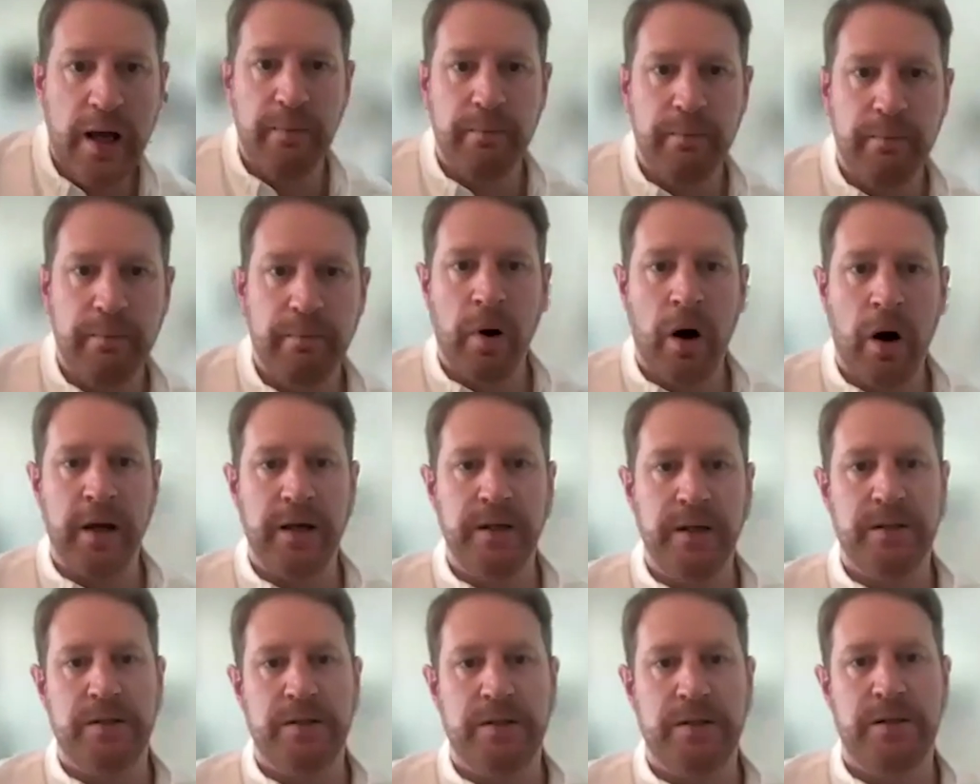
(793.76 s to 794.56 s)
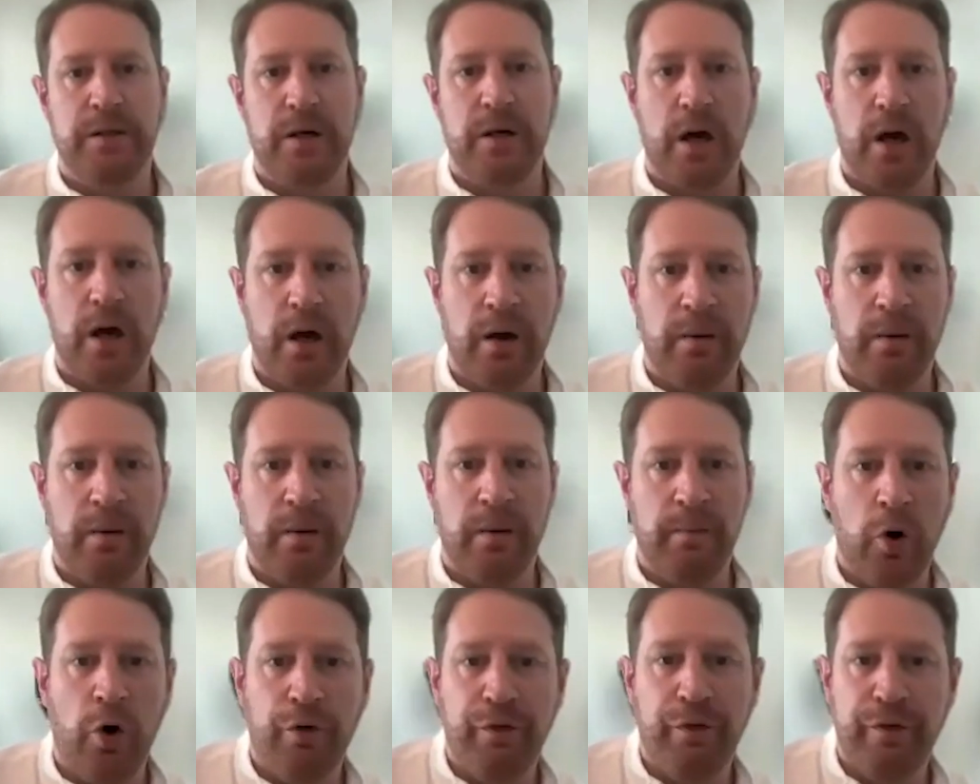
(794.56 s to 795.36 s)
It might
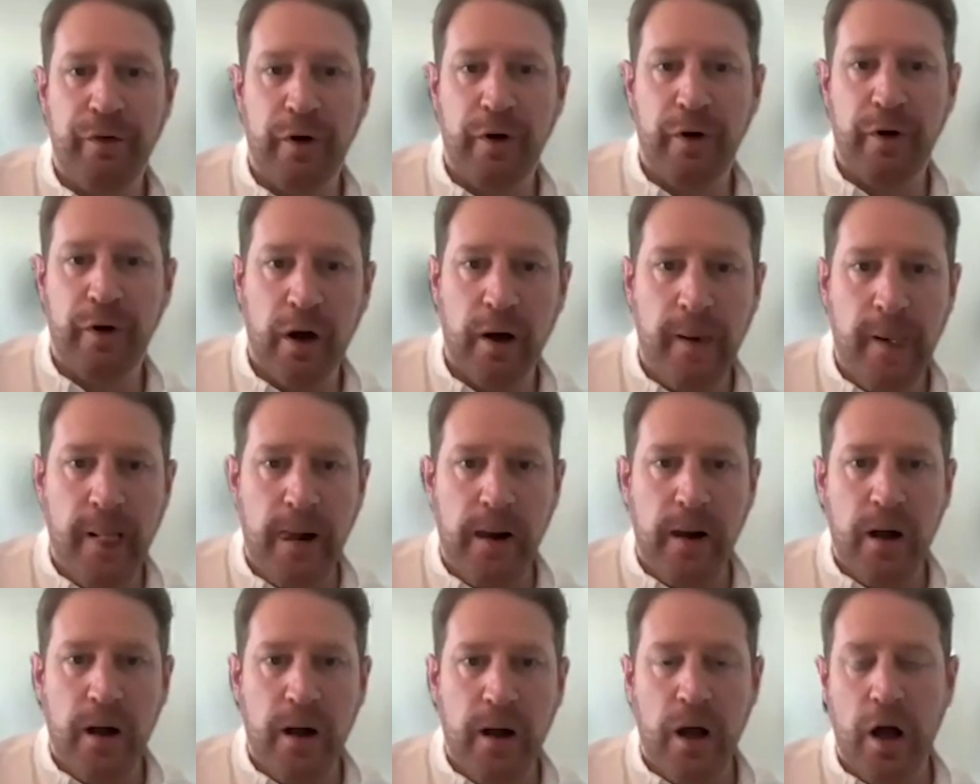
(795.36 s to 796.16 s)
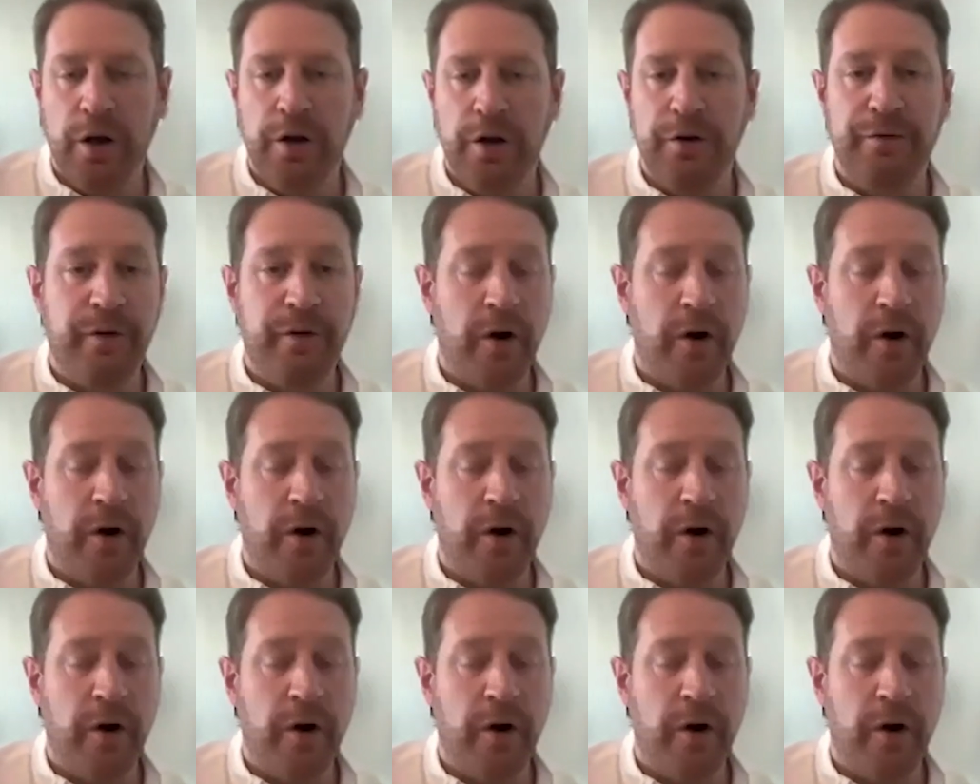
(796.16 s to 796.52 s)
offer an